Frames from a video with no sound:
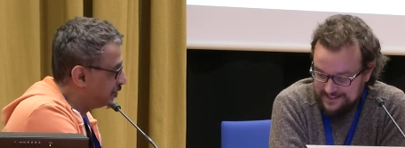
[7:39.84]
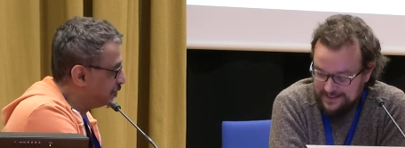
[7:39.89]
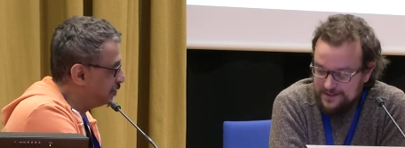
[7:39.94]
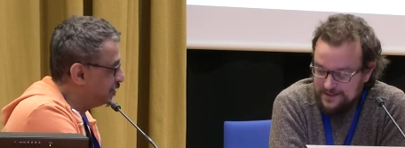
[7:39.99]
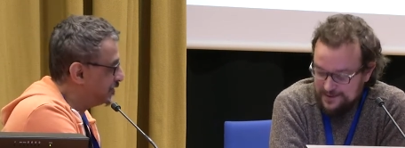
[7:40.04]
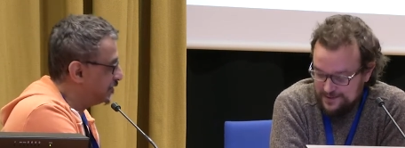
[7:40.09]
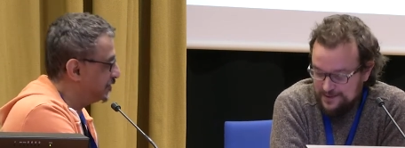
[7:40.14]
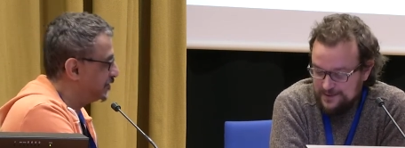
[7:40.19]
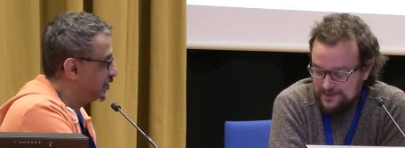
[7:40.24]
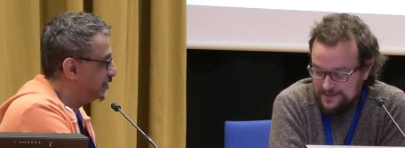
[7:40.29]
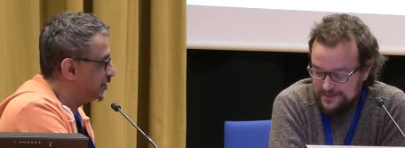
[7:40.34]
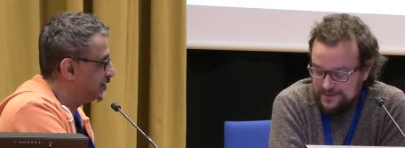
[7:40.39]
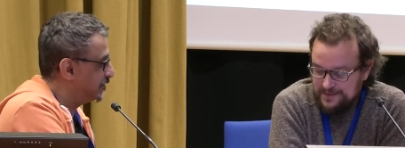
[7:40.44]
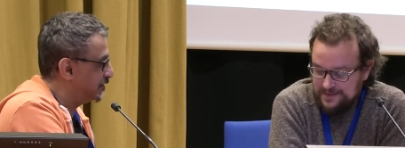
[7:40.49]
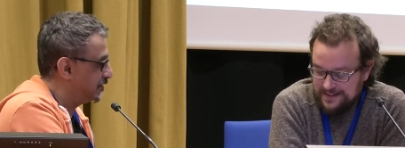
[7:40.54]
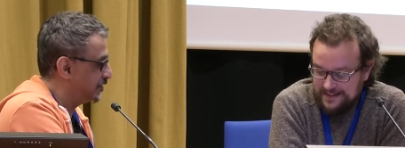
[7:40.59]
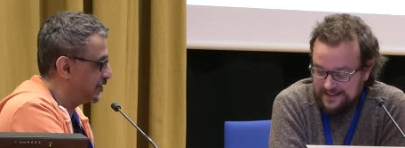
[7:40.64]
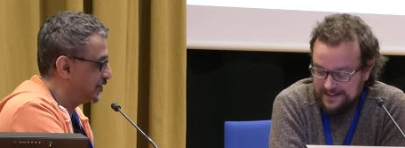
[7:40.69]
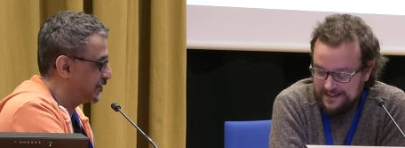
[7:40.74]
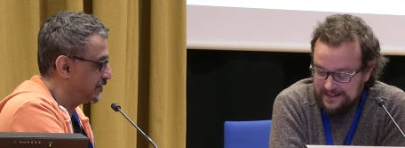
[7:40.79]
Speaker 1: You, you, you
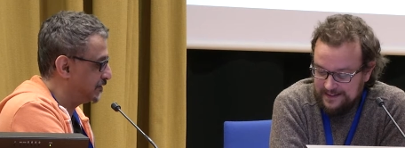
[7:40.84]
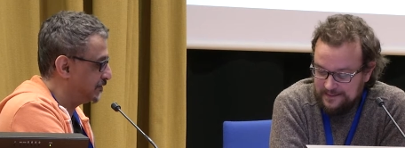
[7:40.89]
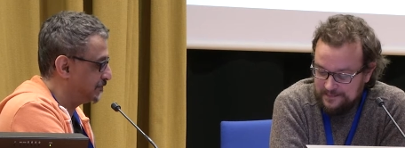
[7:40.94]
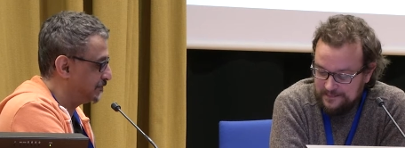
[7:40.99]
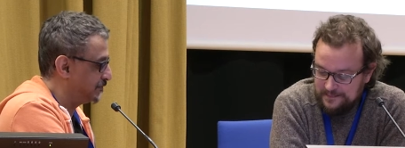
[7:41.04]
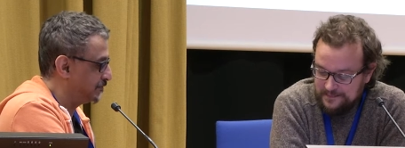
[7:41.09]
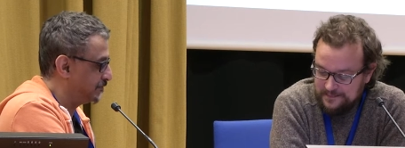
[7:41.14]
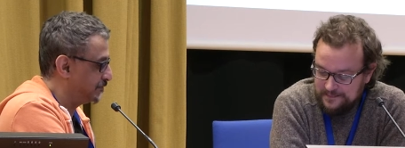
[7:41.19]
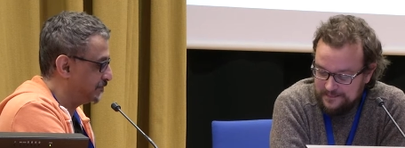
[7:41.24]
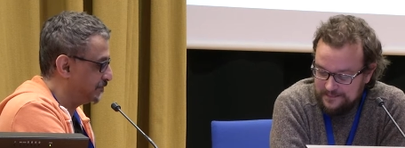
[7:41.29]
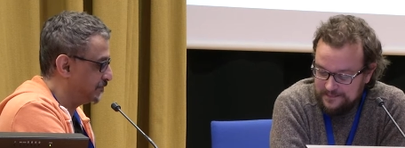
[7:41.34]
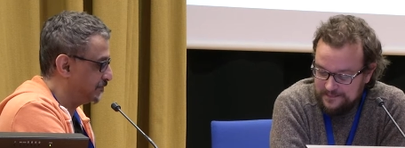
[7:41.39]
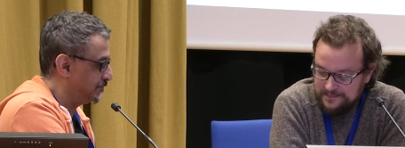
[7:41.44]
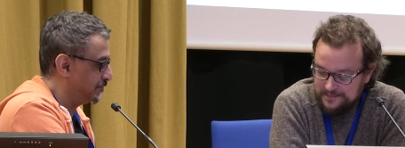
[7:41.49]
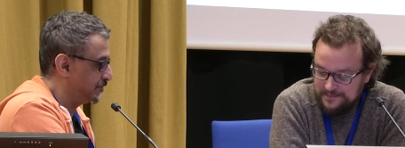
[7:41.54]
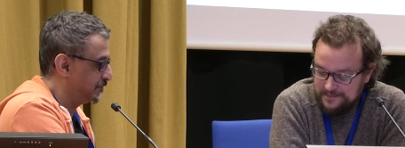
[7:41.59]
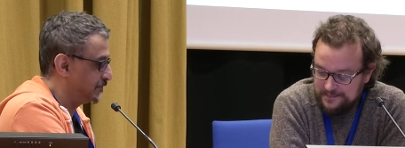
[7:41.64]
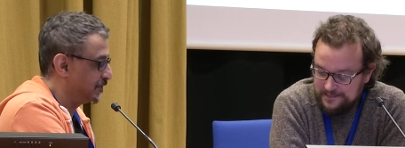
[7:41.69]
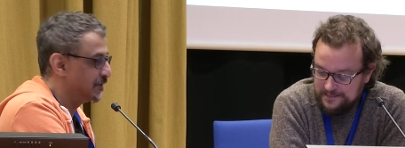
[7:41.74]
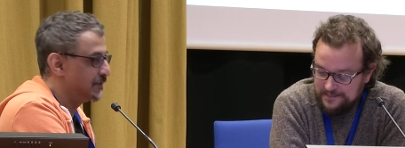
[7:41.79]
thought that.
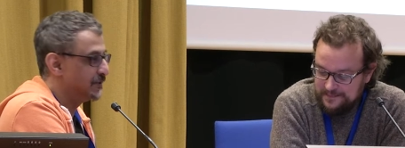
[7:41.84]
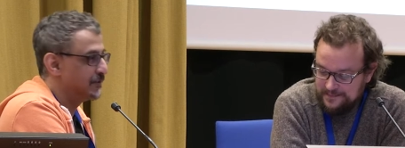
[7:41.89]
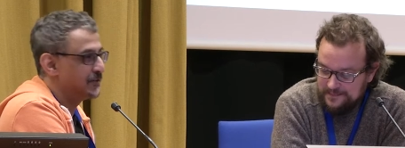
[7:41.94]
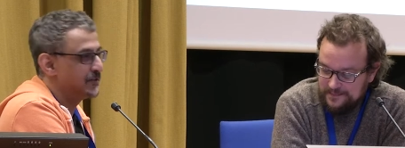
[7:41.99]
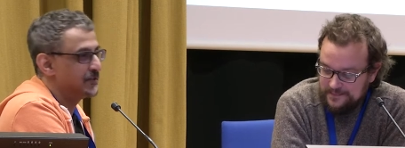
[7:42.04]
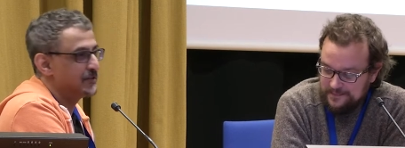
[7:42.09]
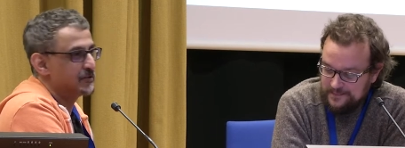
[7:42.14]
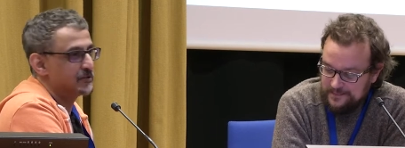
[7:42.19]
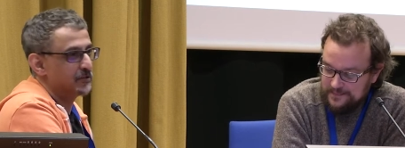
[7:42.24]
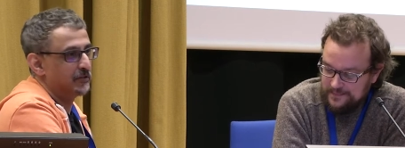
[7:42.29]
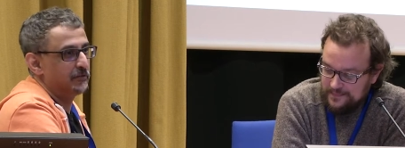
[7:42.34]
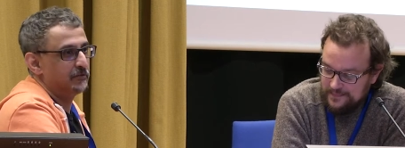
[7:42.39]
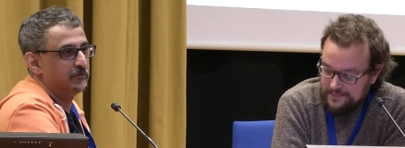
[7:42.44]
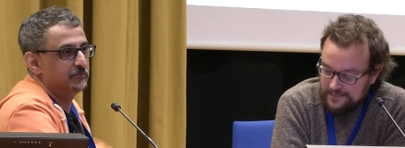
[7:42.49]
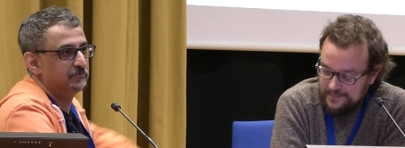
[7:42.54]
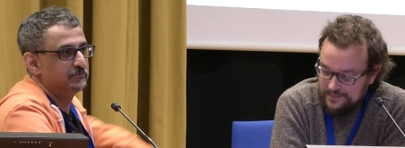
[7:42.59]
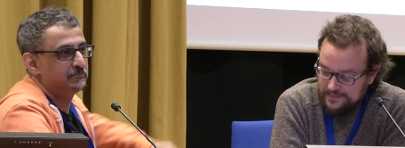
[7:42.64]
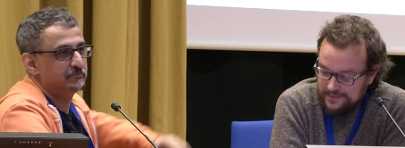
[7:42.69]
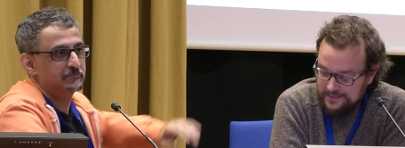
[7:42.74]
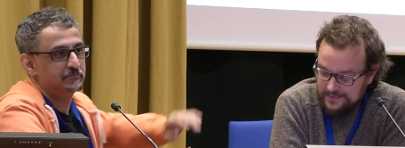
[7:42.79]
So,
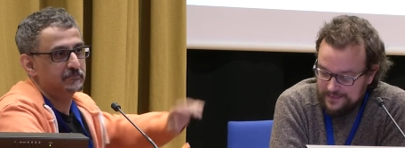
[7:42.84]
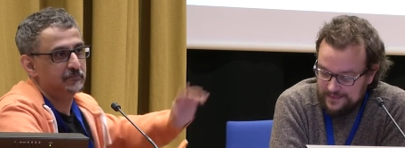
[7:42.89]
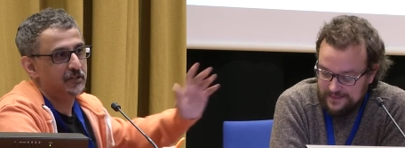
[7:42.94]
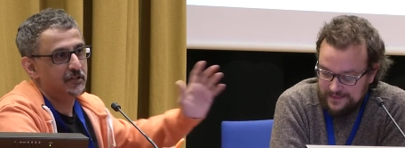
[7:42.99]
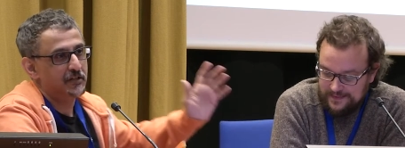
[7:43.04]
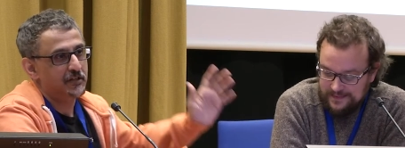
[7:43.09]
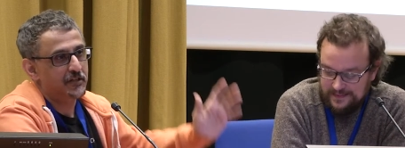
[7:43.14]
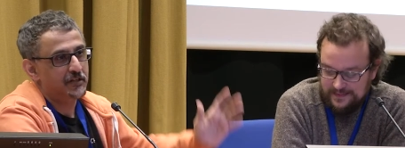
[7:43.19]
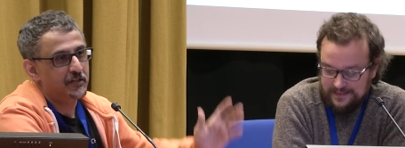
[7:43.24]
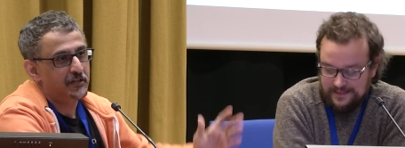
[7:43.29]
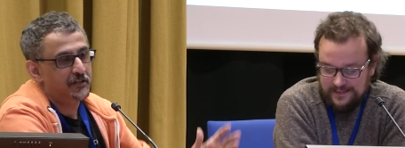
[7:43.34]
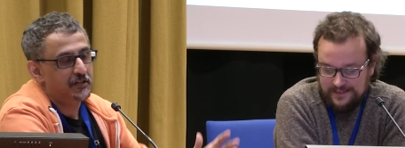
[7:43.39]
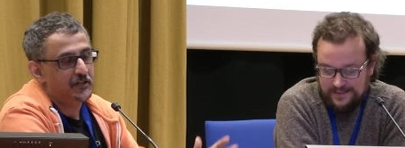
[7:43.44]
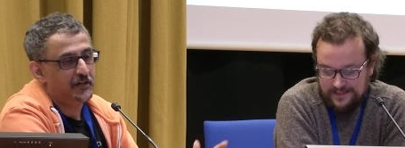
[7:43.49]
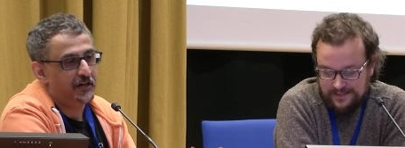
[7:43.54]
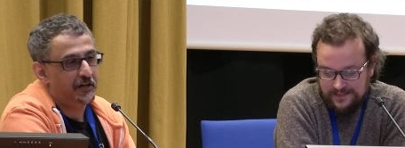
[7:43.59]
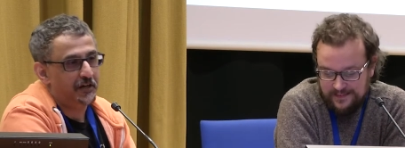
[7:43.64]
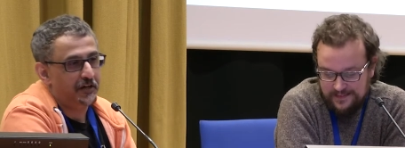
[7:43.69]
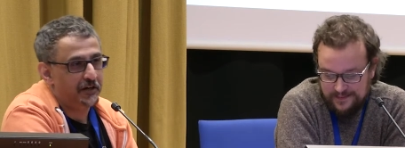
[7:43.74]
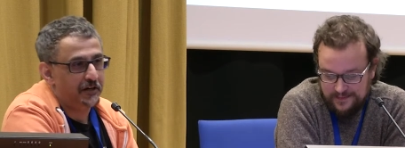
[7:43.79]

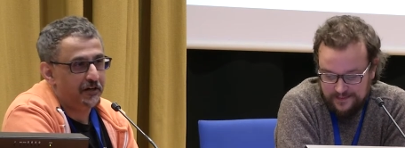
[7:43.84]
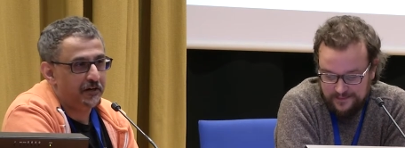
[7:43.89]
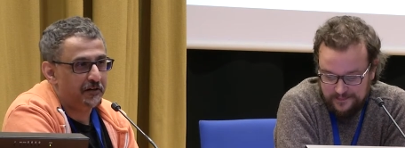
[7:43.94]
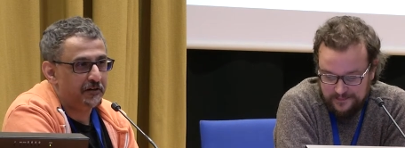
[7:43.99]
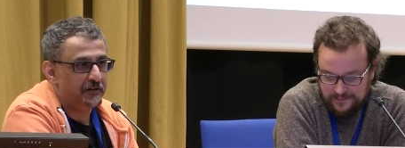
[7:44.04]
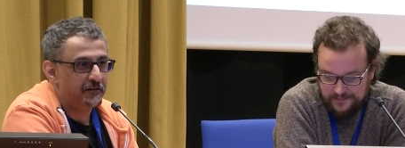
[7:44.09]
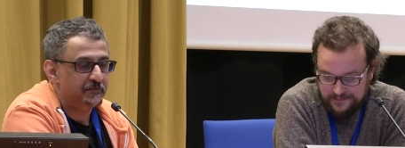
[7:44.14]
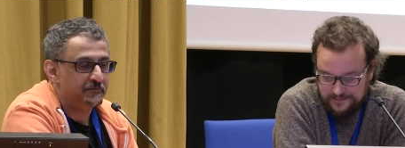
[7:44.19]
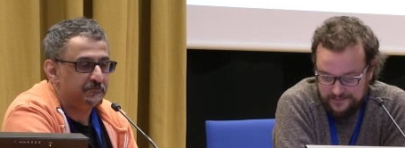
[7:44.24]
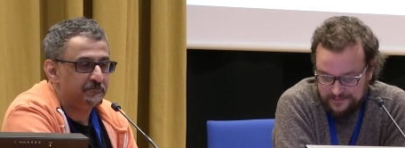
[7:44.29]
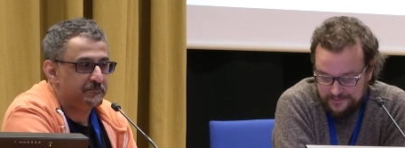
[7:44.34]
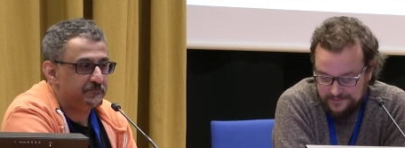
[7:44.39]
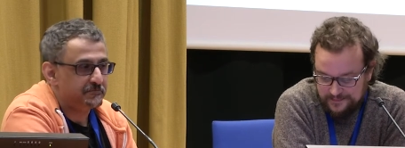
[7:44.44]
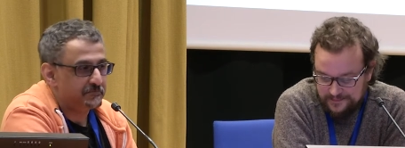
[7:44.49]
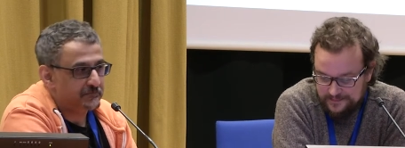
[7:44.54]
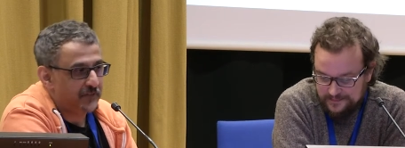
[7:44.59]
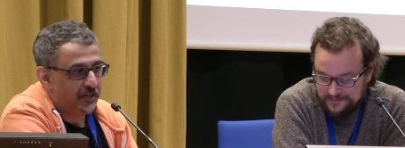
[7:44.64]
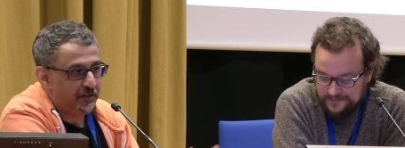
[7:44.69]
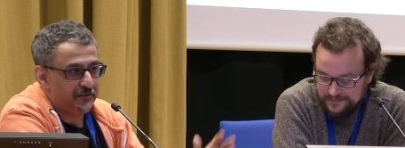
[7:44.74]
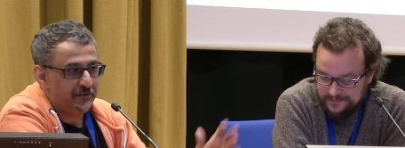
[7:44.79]
uh,
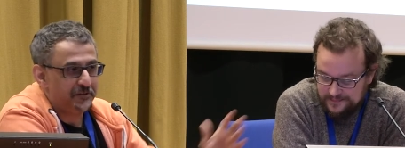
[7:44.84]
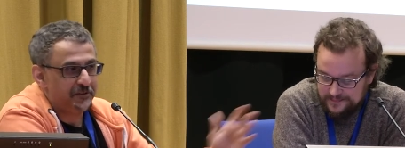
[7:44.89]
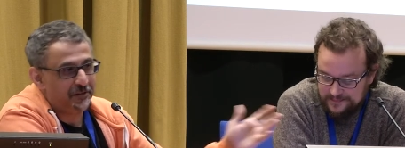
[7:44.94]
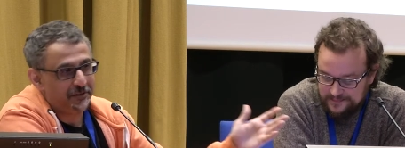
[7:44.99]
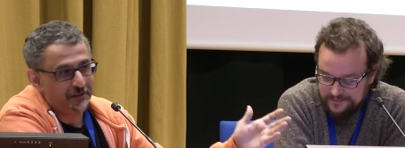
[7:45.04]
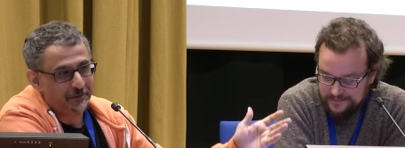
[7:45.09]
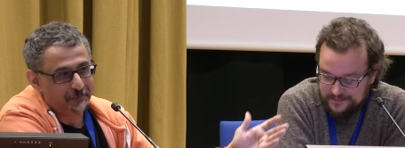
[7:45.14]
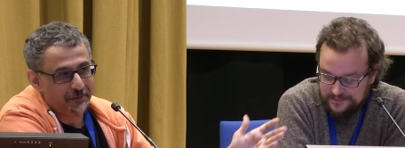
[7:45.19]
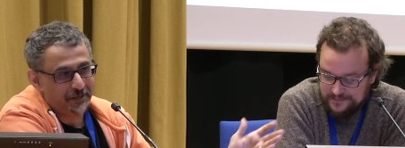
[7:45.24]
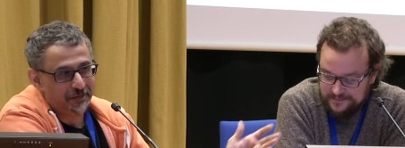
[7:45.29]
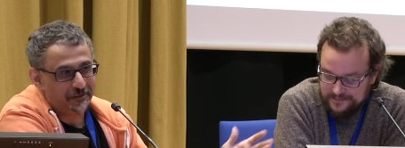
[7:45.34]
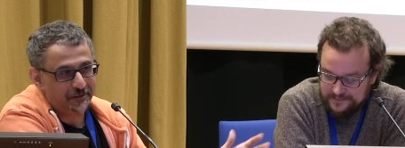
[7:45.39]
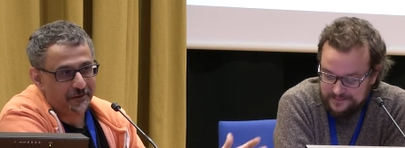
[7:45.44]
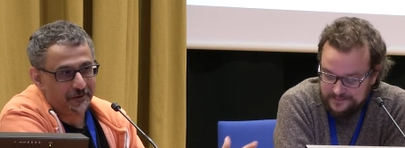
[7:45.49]
I think they did better